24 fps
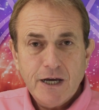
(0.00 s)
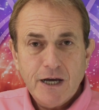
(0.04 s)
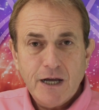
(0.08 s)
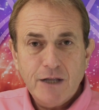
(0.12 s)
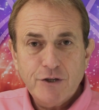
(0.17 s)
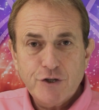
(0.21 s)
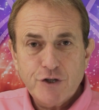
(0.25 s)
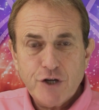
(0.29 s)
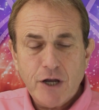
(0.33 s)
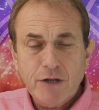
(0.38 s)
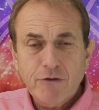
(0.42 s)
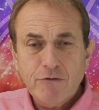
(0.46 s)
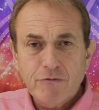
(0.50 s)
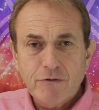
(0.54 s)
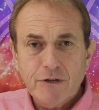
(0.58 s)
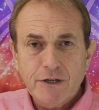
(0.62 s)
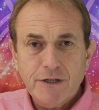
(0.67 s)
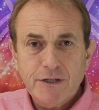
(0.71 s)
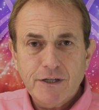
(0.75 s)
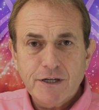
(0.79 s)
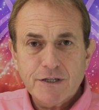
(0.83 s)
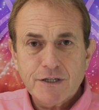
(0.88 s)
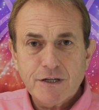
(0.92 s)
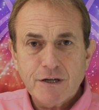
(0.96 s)
And
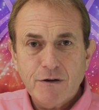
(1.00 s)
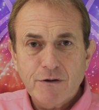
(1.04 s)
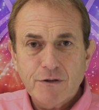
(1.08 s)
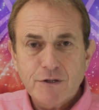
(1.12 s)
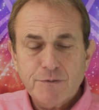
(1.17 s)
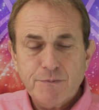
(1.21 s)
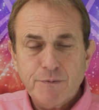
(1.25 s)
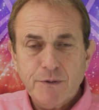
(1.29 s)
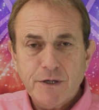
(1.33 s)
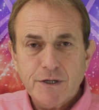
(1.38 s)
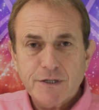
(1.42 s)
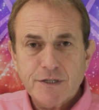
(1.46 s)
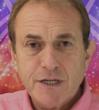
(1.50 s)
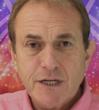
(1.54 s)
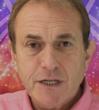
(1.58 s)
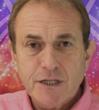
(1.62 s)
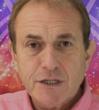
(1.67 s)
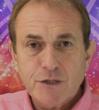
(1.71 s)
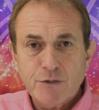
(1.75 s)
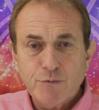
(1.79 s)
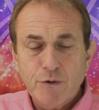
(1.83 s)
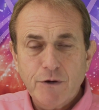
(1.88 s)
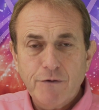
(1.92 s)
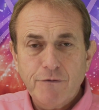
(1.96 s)
generally, there's going to be a
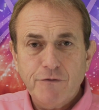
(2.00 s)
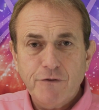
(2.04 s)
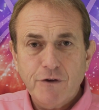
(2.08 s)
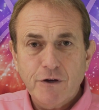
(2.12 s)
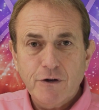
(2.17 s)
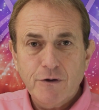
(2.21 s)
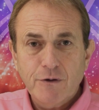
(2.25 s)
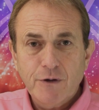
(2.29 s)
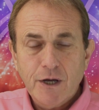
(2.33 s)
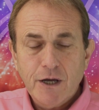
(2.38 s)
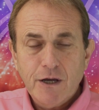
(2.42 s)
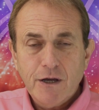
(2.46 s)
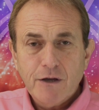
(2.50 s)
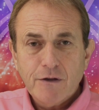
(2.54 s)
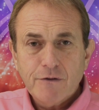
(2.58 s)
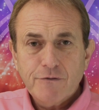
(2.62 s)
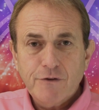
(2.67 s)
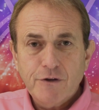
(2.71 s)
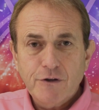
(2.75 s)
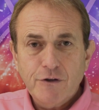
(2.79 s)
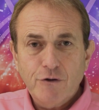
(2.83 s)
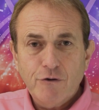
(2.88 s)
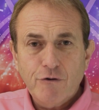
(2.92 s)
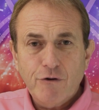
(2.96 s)
sense with you
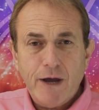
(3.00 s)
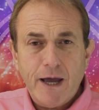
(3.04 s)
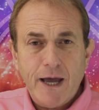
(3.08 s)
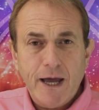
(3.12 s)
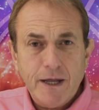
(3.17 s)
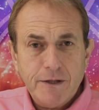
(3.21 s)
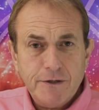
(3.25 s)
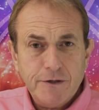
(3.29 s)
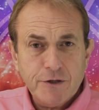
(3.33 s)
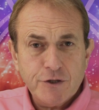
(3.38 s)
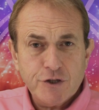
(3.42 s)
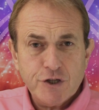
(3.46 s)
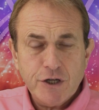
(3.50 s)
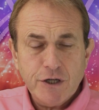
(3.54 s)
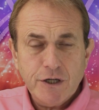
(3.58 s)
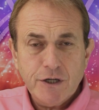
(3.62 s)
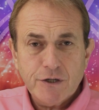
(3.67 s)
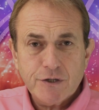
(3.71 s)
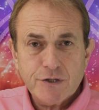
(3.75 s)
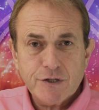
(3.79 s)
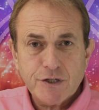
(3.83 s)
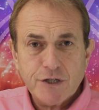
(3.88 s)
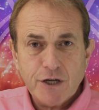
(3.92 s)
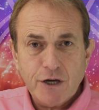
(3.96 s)
that your energy
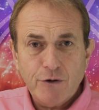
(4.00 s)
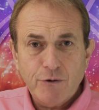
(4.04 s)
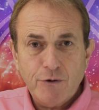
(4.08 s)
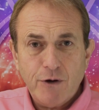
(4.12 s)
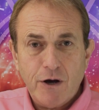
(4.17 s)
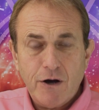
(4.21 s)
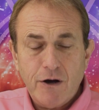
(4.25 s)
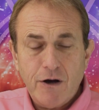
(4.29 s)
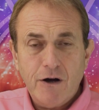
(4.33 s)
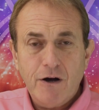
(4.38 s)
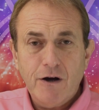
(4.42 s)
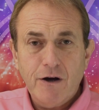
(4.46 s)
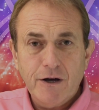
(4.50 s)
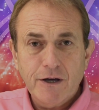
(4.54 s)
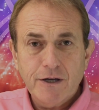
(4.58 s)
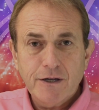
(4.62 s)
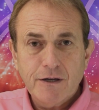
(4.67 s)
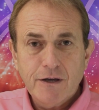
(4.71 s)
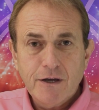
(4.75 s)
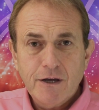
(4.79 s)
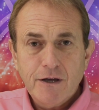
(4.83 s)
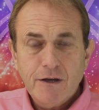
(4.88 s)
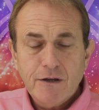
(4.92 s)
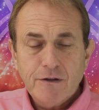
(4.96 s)
is so high
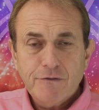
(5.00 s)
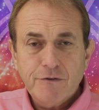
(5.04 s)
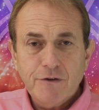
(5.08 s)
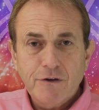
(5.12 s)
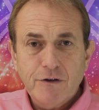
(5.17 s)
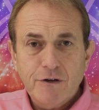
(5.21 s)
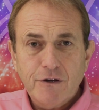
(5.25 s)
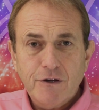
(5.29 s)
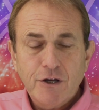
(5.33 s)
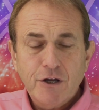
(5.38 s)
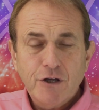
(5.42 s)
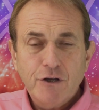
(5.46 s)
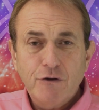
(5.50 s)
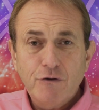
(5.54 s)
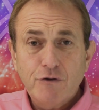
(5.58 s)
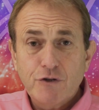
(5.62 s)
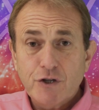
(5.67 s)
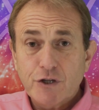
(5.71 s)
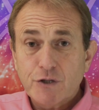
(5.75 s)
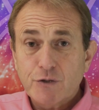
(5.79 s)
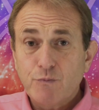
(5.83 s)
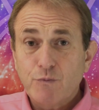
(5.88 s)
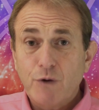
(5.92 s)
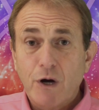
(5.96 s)
that you
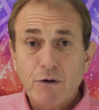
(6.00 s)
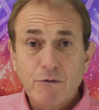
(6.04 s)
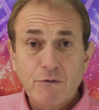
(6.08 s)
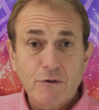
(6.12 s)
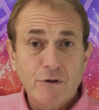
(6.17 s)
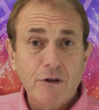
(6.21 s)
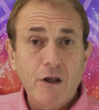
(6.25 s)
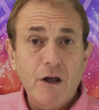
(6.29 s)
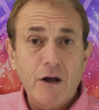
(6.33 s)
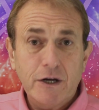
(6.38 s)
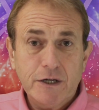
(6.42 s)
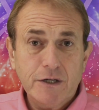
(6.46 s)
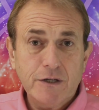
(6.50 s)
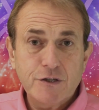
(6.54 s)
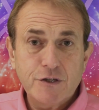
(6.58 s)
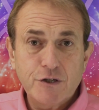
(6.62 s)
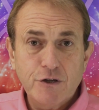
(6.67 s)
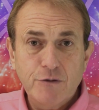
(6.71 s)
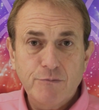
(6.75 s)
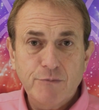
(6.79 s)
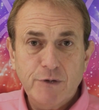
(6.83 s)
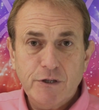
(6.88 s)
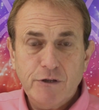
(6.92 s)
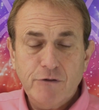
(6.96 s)
just won't like
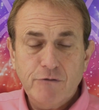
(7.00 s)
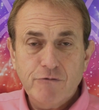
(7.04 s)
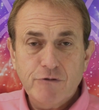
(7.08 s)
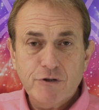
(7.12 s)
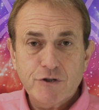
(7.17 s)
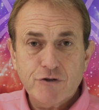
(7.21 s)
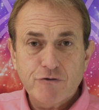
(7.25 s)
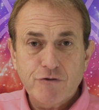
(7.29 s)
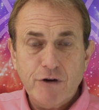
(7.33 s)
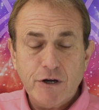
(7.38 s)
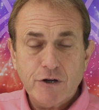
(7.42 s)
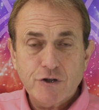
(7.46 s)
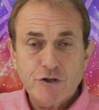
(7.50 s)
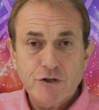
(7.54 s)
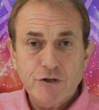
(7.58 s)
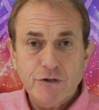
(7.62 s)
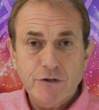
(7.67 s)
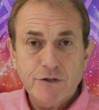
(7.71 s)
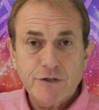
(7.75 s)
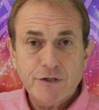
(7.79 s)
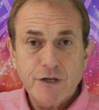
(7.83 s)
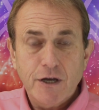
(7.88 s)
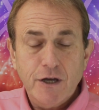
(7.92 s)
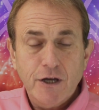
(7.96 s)
too many
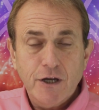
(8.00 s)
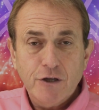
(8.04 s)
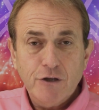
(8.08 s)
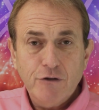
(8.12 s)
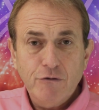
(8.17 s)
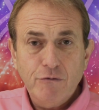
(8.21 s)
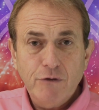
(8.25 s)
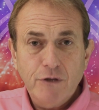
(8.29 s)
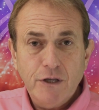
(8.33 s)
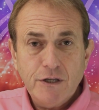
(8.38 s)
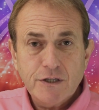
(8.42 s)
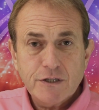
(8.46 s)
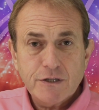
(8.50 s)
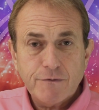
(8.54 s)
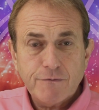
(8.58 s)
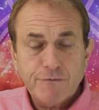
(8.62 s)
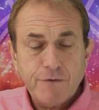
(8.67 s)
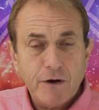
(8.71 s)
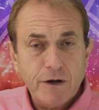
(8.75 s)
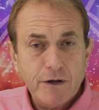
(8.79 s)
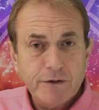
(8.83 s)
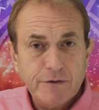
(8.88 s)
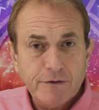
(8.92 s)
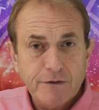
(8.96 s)
restrictions. You need to
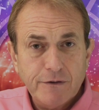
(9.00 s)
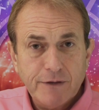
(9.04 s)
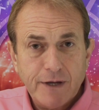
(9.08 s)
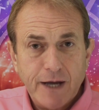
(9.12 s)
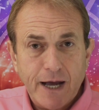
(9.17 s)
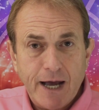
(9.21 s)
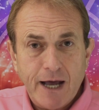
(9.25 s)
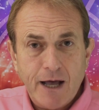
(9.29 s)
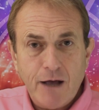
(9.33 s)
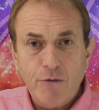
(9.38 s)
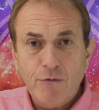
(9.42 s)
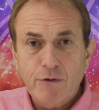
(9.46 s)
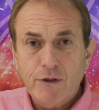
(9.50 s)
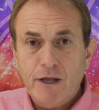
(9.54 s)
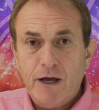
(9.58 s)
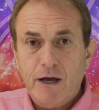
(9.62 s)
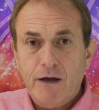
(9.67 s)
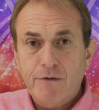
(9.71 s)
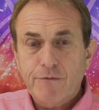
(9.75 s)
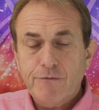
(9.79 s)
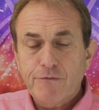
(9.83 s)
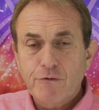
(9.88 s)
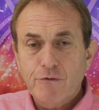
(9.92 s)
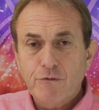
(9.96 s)
find an
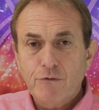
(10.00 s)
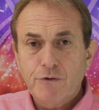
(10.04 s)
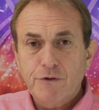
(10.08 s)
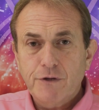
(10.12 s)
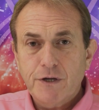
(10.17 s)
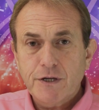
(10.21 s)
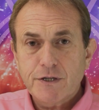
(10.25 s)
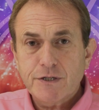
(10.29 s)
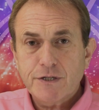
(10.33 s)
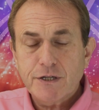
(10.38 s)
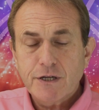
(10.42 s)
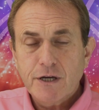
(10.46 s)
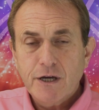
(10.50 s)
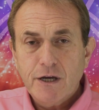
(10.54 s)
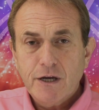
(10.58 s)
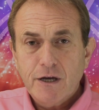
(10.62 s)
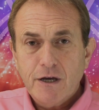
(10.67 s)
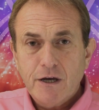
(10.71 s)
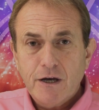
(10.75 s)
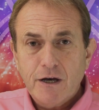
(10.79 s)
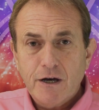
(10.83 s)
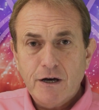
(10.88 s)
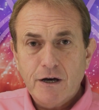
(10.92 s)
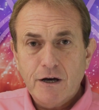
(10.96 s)
outlet for all this
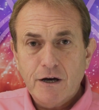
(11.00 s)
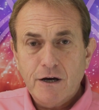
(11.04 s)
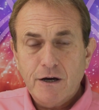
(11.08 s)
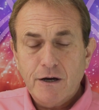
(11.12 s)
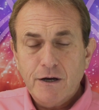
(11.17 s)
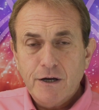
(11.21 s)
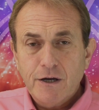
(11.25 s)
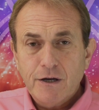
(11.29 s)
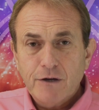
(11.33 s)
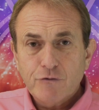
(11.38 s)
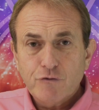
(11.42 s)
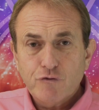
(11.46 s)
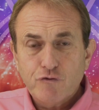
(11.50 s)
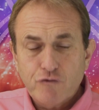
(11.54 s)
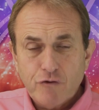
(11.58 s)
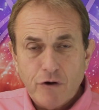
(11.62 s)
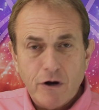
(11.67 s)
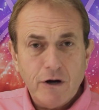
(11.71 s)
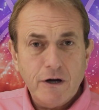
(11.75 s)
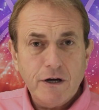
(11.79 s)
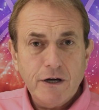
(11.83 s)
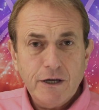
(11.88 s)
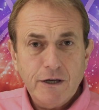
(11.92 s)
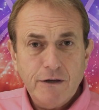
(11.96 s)
uh,
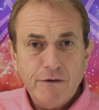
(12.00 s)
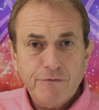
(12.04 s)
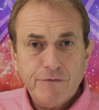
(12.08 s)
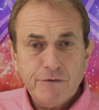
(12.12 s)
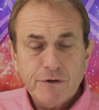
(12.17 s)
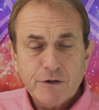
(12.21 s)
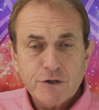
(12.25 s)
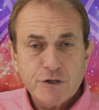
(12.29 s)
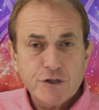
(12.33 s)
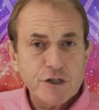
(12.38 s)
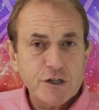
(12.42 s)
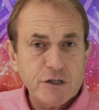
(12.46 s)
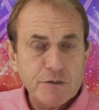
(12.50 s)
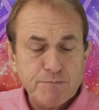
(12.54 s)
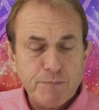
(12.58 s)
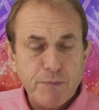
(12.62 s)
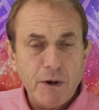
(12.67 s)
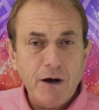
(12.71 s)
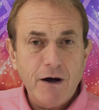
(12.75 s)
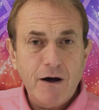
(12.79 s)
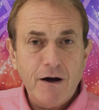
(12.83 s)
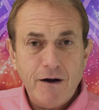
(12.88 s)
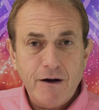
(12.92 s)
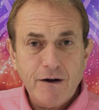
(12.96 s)
drive,
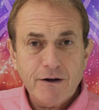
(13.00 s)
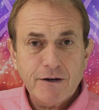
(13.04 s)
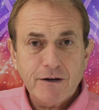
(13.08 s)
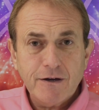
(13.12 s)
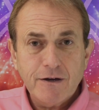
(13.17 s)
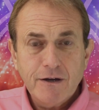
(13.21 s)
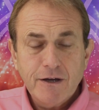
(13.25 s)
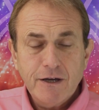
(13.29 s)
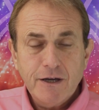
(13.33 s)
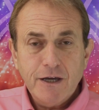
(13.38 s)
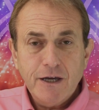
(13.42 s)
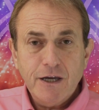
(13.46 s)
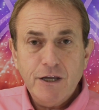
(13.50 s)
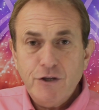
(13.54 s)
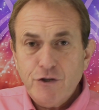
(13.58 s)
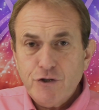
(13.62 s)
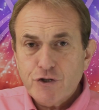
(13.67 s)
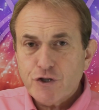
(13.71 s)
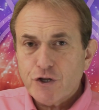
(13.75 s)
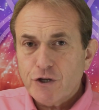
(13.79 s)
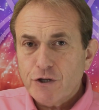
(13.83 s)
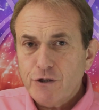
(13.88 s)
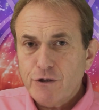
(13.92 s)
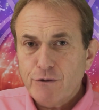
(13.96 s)
spark,
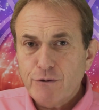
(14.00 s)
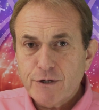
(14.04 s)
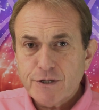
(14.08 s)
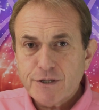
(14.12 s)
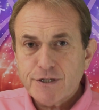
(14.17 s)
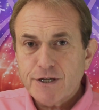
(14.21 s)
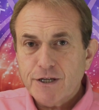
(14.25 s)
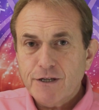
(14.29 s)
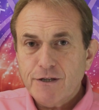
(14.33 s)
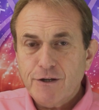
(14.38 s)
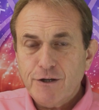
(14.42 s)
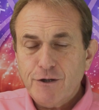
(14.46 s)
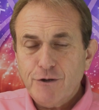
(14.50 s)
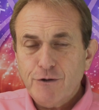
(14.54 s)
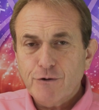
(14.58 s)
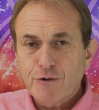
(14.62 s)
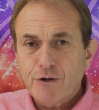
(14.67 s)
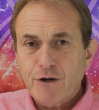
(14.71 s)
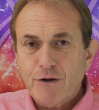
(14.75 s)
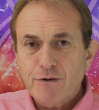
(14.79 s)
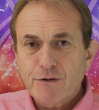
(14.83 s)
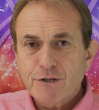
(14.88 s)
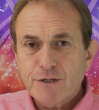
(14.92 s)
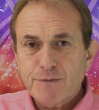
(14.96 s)
ingenuity that you're
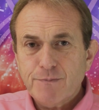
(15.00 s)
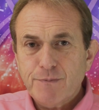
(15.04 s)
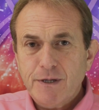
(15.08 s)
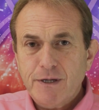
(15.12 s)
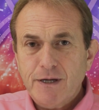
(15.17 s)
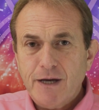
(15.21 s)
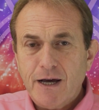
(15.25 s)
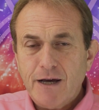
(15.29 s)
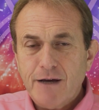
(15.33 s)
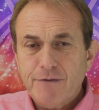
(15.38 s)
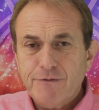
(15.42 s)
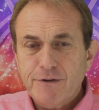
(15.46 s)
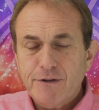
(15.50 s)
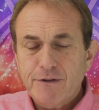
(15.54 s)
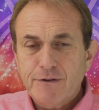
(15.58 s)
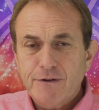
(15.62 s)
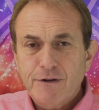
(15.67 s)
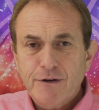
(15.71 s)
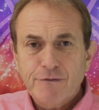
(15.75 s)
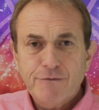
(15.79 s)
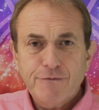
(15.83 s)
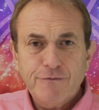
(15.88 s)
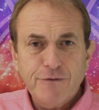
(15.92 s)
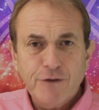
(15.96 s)
going to be having
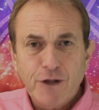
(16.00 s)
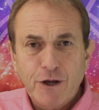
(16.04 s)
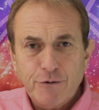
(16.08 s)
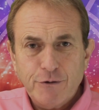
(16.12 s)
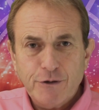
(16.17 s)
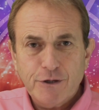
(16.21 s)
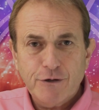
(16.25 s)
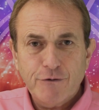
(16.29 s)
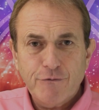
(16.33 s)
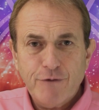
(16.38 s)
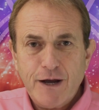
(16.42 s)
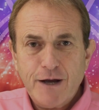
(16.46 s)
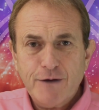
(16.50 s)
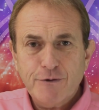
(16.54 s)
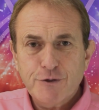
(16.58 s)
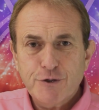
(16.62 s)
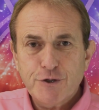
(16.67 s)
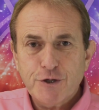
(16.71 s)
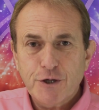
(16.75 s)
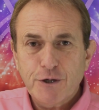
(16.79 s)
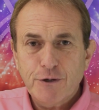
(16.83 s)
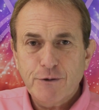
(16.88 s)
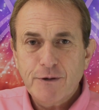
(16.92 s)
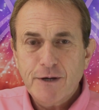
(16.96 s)
flowing
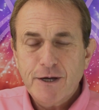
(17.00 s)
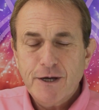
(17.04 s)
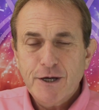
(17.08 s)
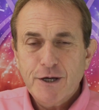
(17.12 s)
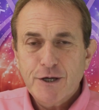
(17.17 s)
around you.